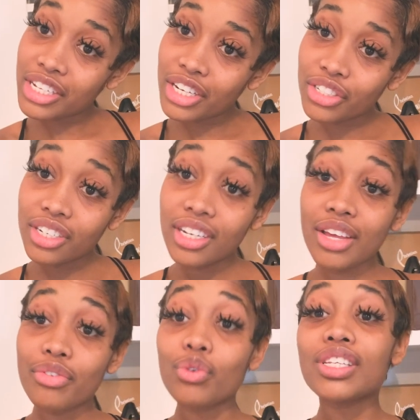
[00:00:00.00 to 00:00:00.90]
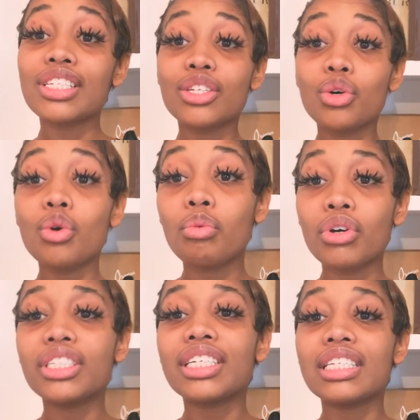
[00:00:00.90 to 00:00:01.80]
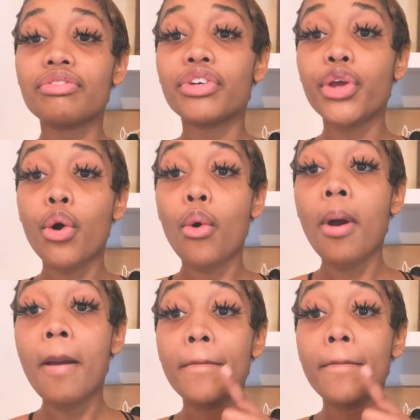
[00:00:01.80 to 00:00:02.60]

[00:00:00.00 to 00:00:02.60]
session. If you're still watching this video,